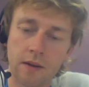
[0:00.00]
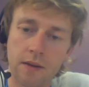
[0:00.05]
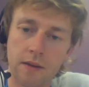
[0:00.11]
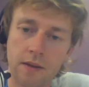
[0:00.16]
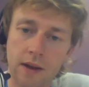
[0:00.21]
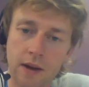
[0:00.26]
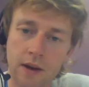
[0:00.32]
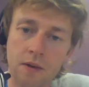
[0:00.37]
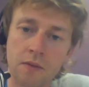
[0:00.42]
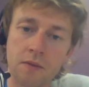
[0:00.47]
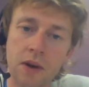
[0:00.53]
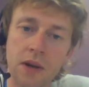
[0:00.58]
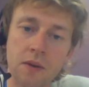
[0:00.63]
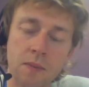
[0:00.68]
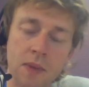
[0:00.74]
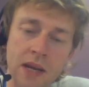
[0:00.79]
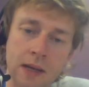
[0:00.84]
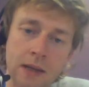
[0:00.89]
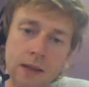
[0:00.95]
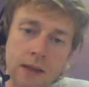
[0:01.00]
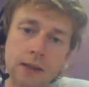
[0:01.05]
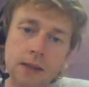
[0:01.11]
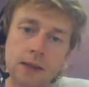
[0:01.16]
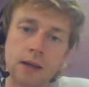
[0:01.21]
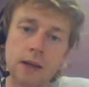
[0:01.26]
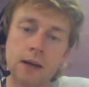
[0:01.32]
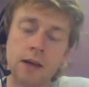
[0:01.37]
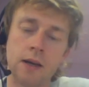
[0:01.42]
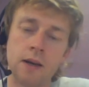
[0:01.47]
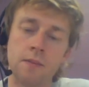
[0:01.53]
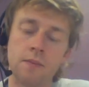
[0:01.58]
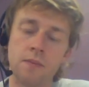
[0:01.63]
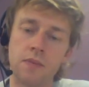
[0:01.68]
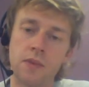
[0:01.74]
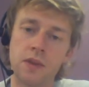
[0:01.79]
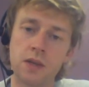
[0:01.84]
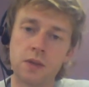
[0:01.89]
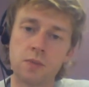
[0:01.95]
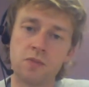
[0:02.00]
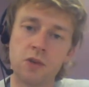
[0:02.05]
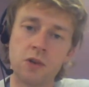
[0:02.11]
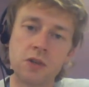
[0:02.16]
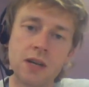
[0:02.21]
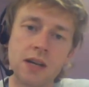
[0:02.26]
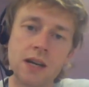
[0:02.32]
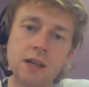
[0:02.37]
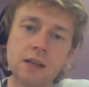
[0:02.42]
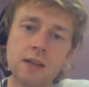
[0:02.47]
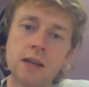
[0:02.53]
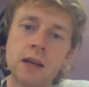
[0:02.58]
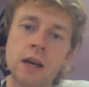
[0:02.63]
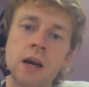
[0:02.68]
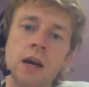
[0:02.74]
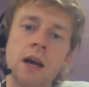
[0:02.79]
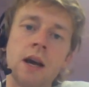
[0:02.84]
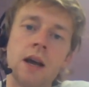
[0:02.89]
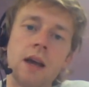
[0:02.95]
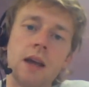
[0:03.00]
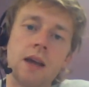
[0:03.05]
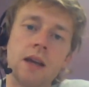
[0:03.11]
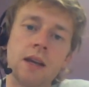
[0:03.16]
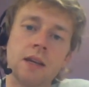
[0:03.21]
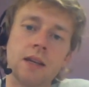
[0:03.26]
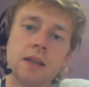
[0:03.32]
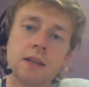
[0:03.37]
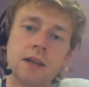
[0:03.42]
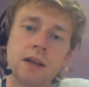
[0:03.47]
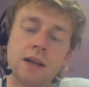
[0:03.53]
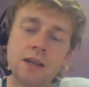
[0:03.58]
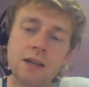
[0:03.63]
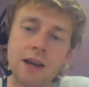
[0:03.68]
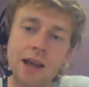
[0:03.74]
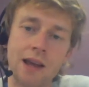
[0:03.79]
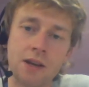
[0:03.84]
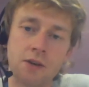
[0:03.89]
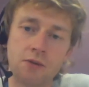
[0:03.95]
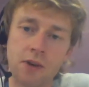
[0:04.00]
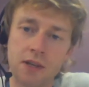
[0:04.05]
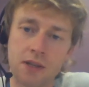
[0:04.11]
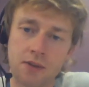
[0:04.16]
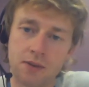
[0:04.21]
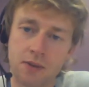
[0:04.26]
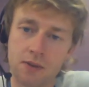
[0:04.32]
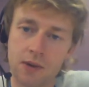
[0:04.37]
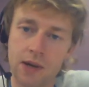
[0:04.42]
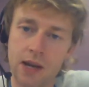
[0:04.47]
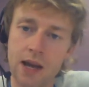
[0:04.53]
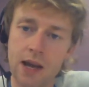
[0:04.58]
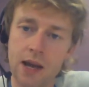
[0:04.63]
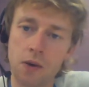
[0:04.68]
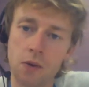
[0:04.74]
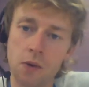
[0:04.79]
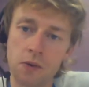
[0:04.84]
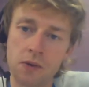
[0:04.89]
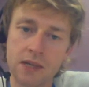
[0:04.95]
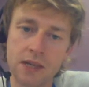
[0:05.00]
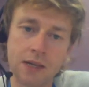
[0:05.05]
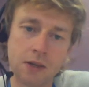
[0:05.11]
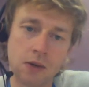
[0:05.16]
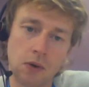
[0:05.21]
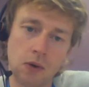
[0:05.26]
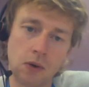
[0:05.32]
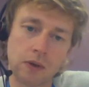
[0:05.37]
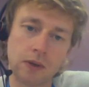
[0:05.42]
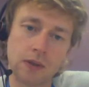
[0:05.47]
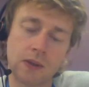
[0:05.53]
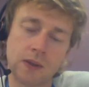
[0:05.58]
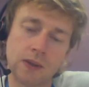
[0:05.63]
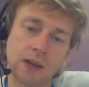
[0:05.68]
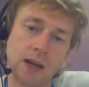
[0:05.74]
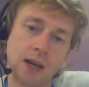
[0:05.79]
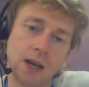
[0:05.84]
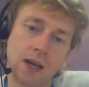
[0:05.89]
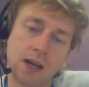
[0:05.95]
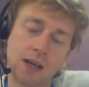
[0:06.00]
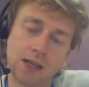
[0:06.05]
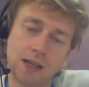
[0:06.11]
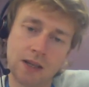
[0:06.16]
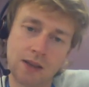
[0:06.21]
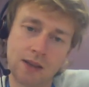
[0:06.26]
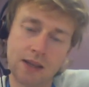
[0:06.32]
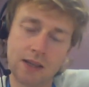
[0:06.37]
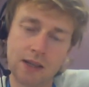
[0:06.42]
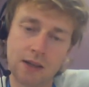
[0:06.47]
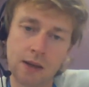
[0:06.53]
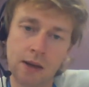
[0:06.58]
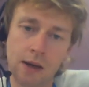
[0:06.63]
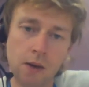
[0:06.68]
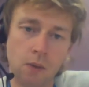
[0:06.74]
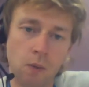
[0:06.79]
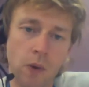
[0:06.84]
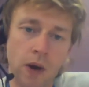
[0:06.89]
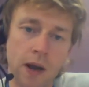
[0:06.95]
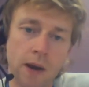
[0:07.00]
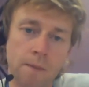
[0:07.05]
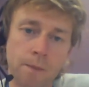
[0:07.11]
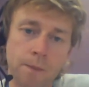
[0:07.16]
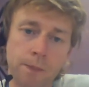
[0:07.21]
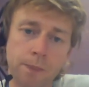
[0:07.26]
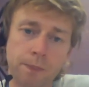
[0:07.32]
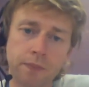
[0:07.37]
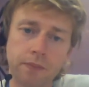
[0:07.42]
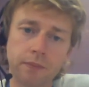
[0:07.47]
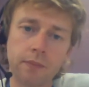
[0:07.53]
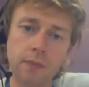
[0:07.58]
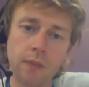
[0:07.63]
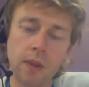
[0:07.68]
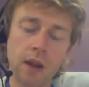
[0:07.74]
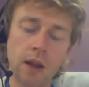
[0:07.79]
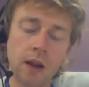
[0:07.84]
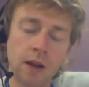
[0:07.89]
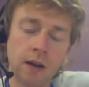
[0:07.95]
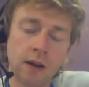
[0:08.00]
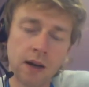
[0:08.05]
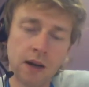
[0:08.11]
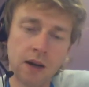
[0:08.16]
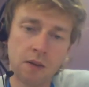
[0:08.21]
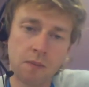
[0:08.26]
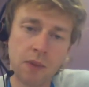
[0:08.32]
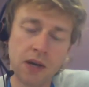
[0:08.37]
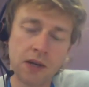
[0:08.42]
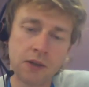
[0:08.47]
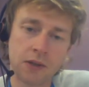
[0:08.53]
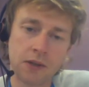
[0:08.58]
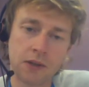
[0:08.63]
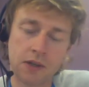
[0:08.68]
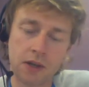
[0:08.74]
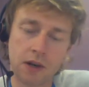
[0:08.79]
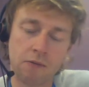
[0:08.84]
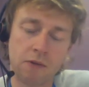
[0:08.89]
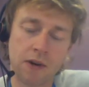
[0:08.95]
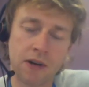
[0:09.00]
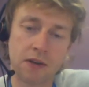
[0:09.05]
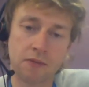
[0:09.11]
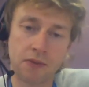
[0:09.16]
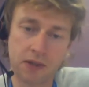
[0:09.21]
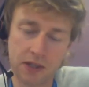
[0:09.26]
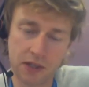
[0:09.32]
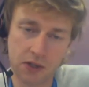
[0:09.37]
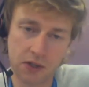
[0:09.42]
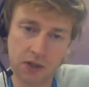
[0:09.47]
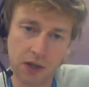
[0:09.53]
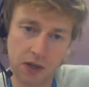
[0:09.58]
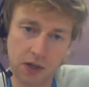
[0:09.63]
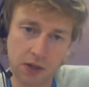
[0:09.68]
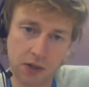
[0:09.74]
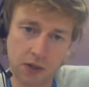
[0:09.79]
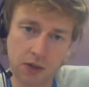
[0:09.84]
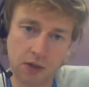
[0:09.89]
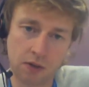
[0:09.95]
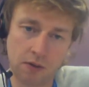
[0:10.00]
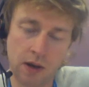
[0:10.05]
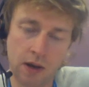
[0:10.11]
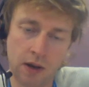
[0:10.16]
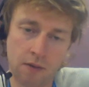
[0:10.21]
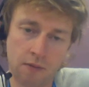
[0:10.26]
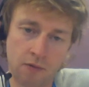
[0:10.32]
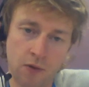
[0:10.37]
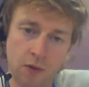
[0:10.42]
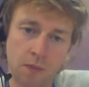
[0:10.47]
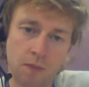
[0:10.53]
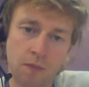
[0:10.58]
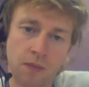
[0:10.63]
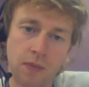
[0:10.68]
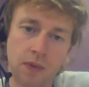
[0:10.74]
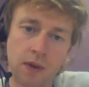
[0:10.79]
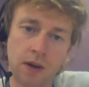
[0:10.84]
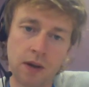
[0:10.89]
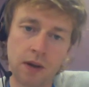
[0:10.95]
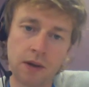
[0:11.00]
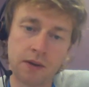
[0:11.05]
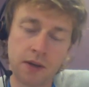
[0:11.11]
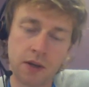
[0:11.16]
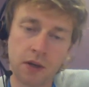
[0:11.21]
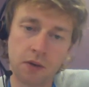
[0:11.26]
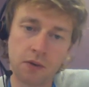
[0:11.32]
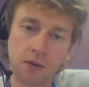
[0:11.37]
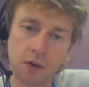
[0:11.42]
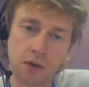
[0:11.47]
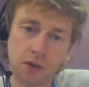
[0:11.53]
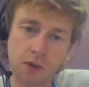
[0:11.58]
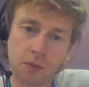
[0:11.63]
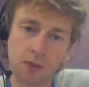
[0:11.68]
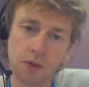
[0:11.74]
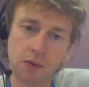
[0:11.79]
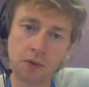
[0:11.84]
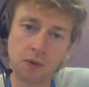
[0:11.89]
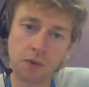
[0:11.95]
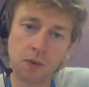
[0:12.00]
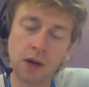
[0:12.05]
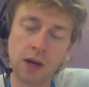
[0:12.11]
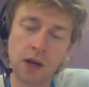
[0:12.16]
kind of underpins this project is delayed transfers of care, or detox. So these occur when patients are ready for discharge from the acute hospital